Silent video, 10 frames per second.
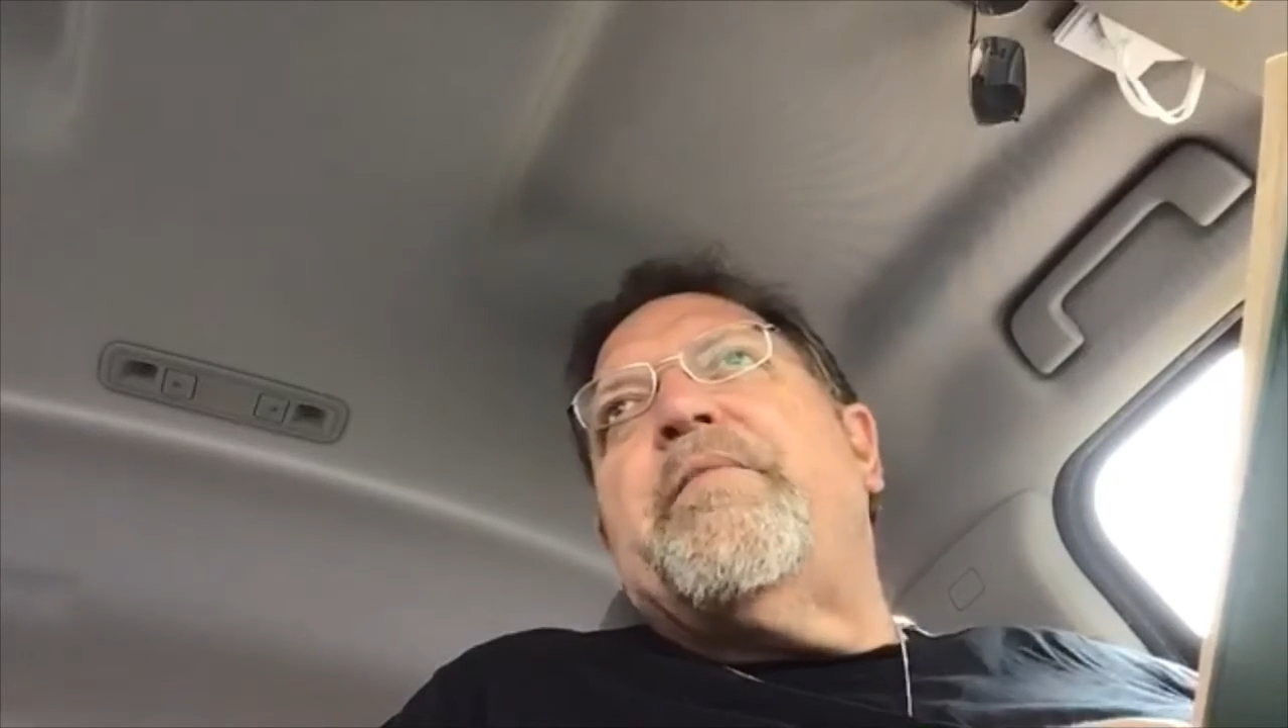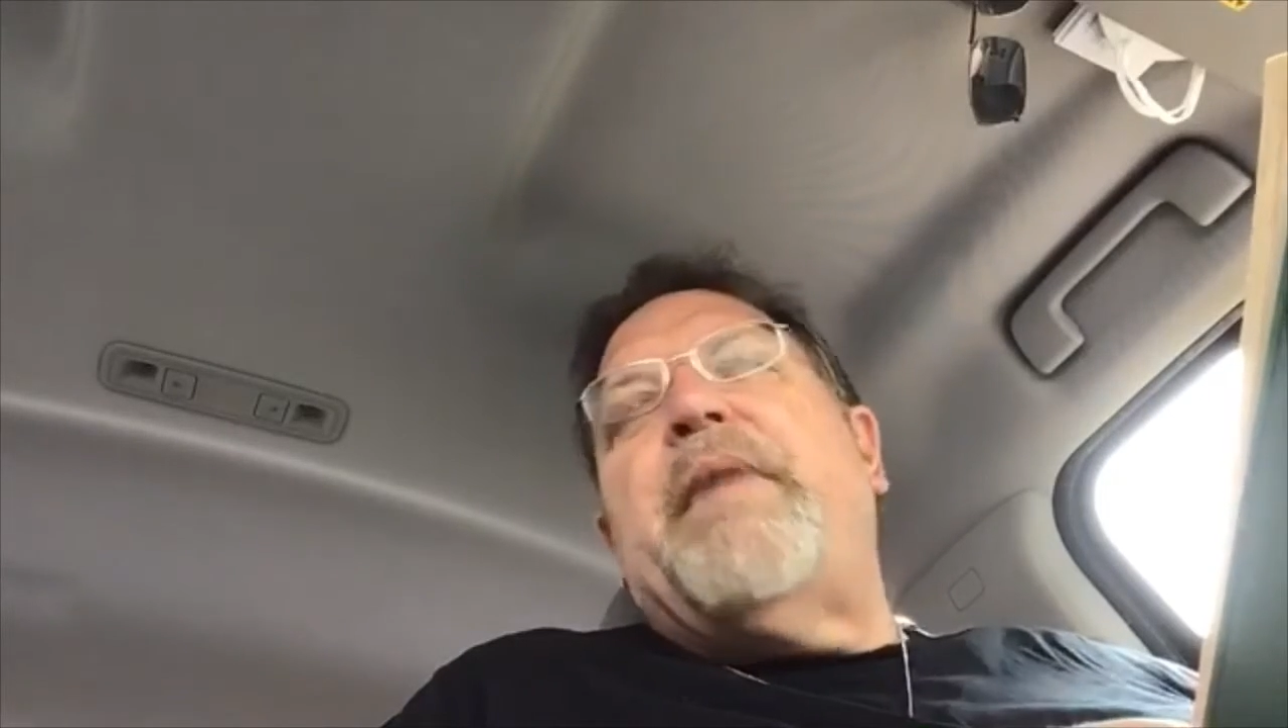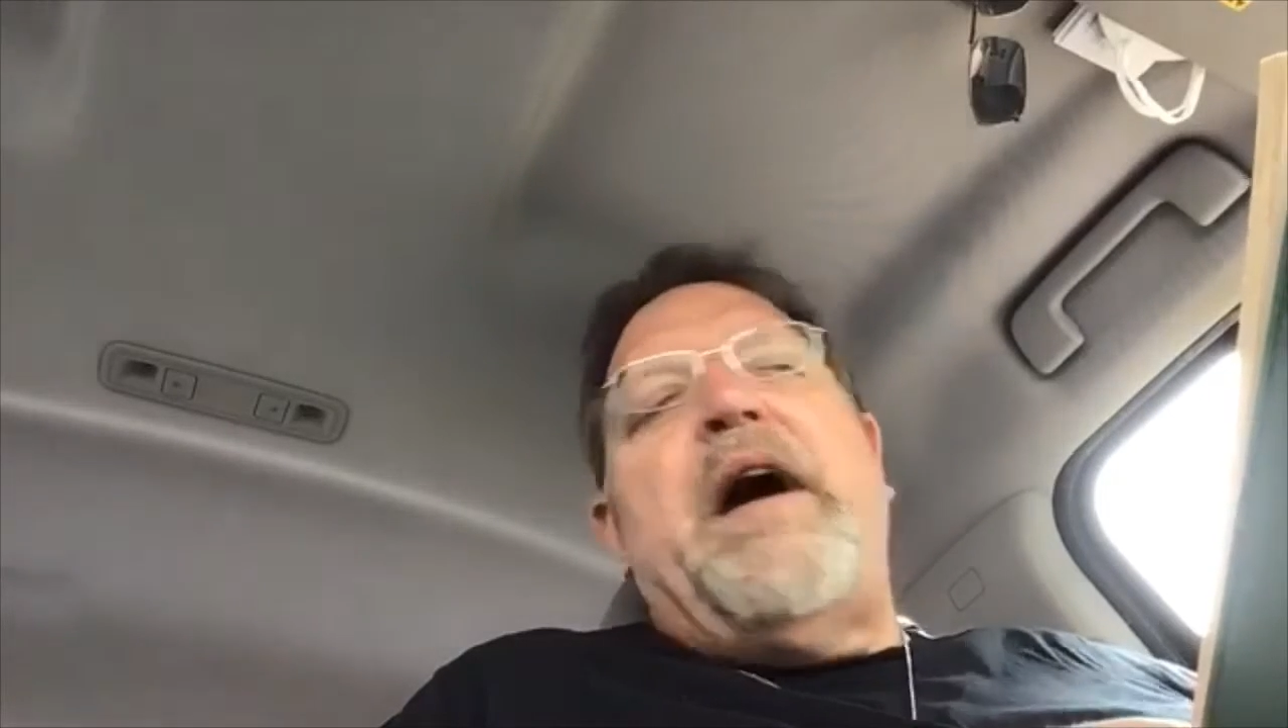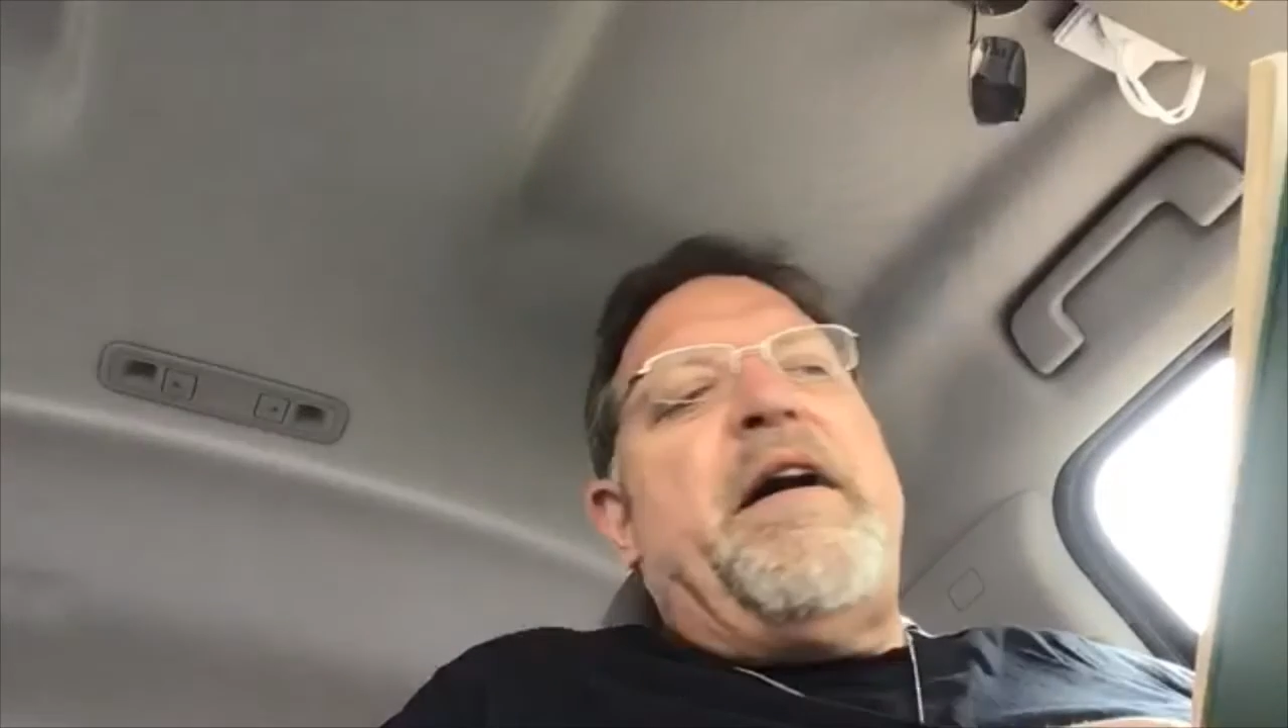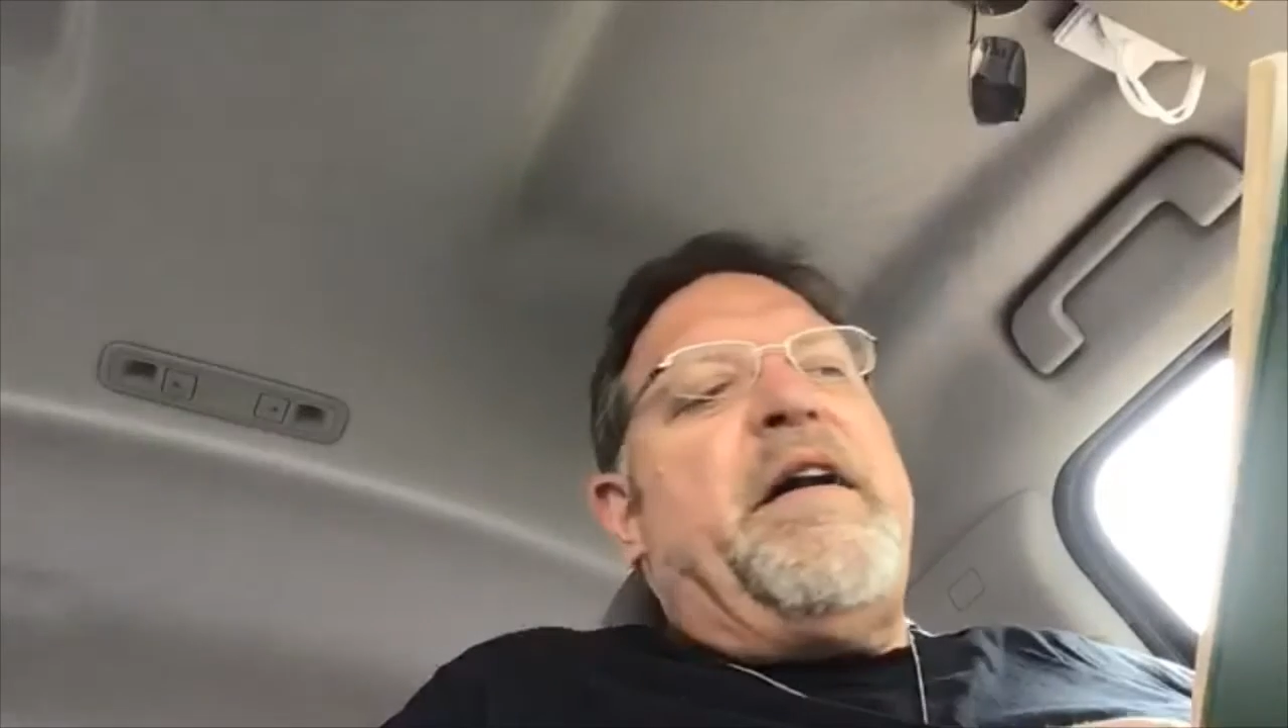
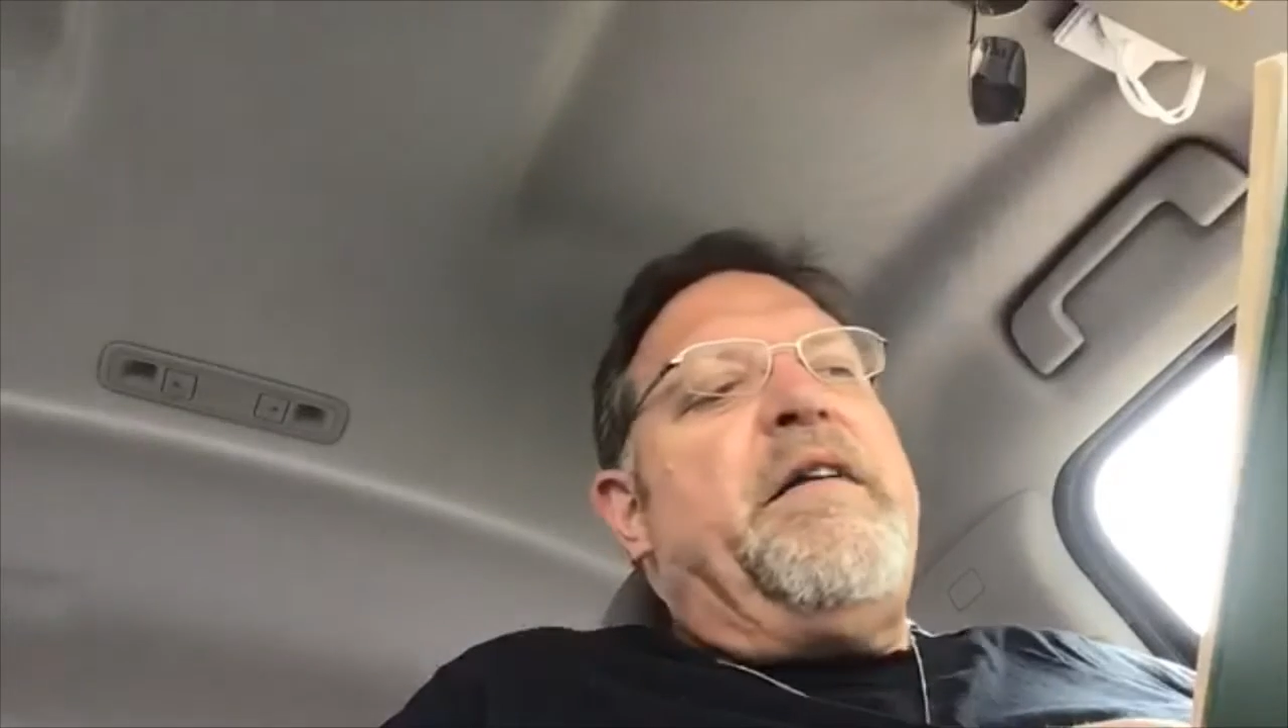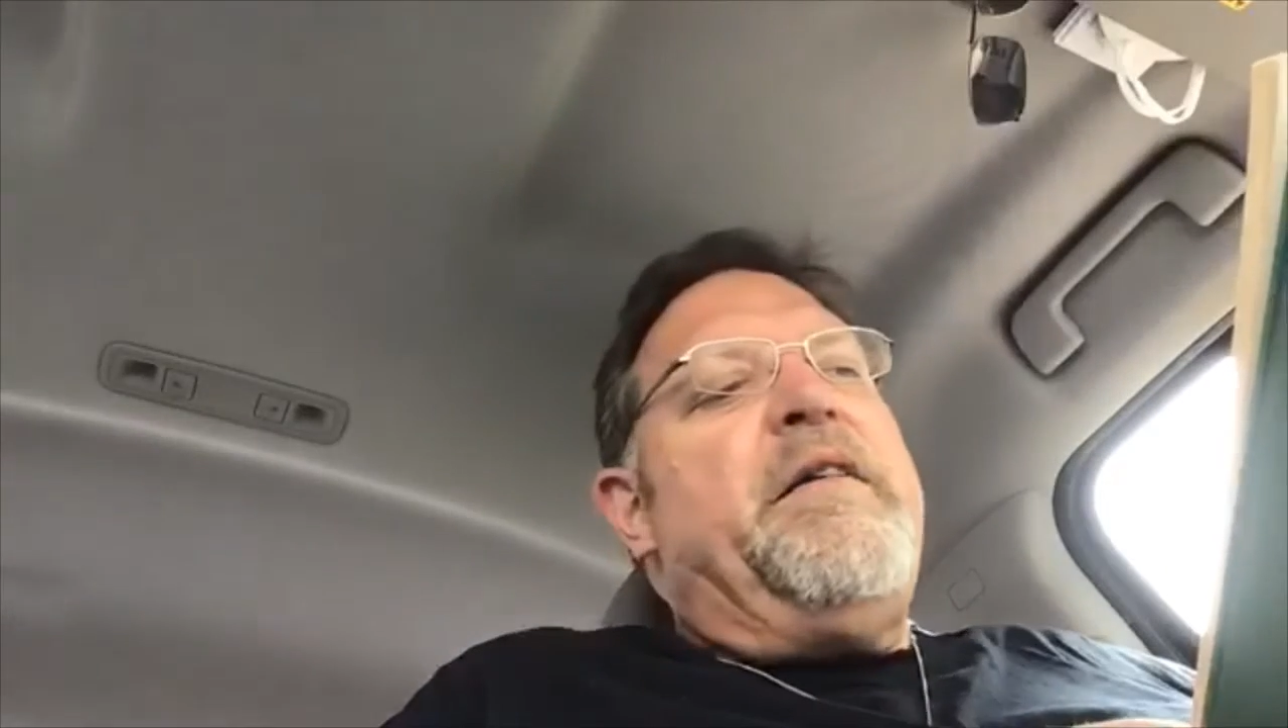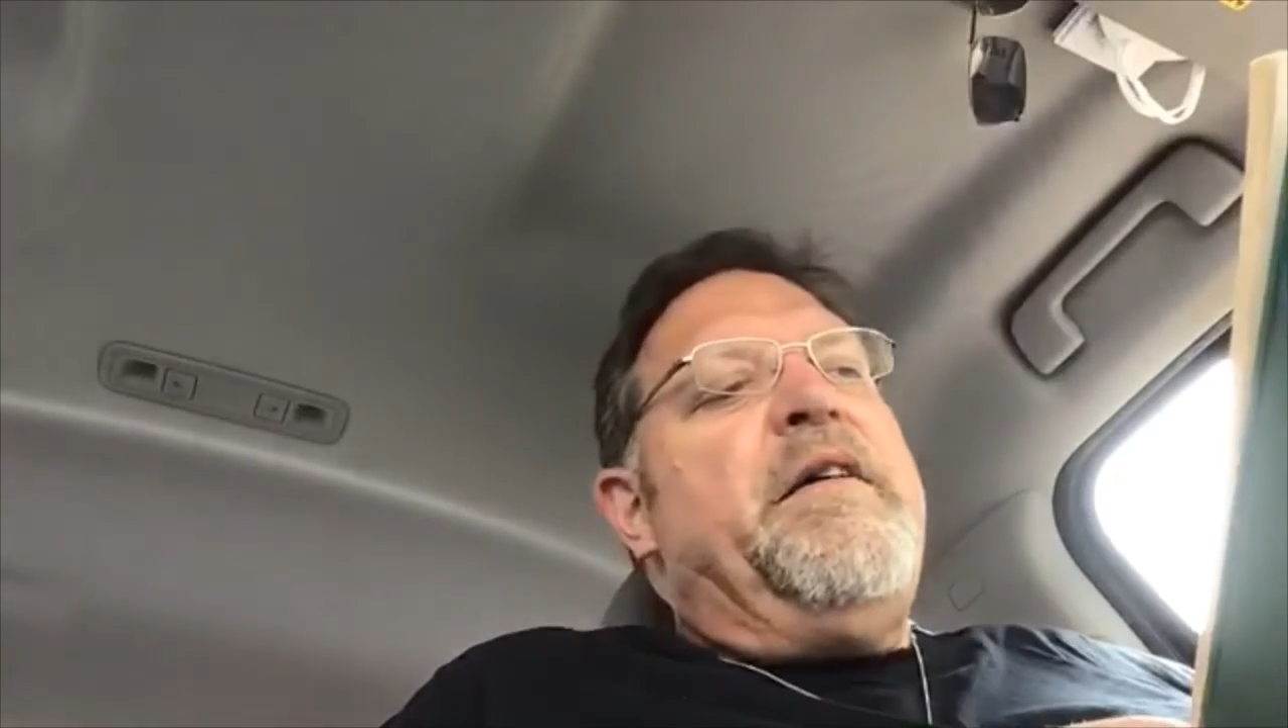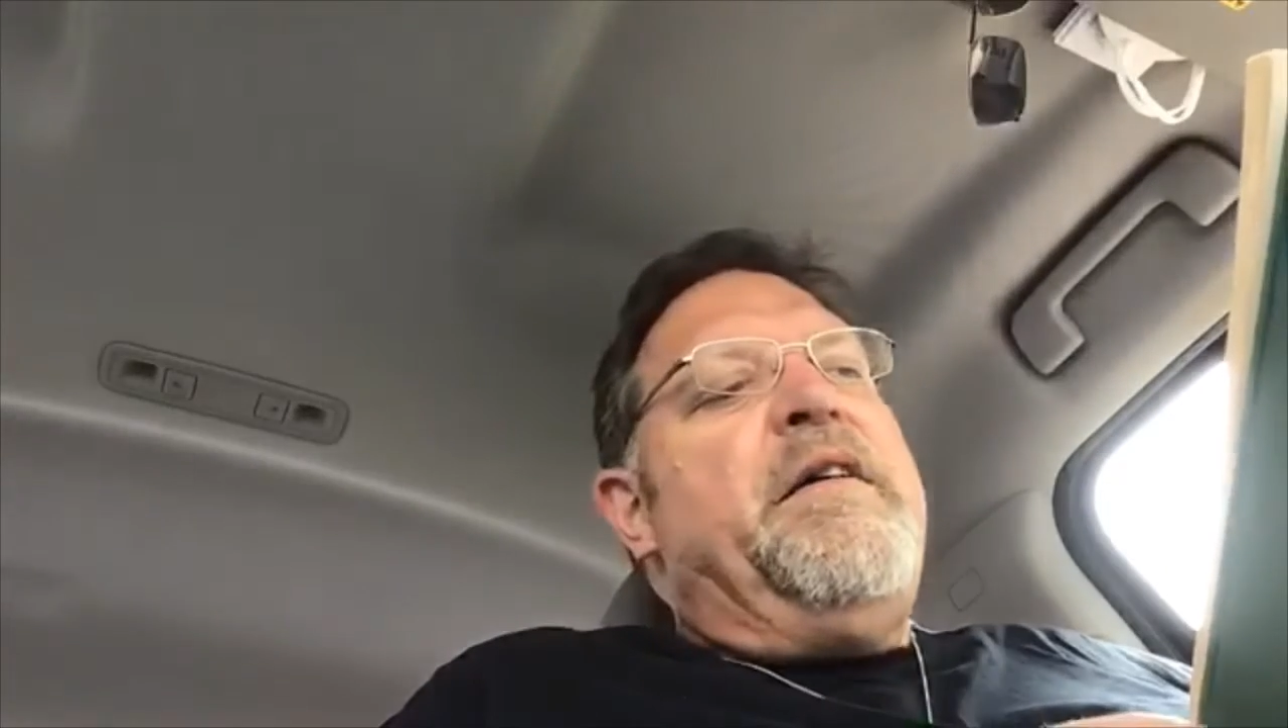body,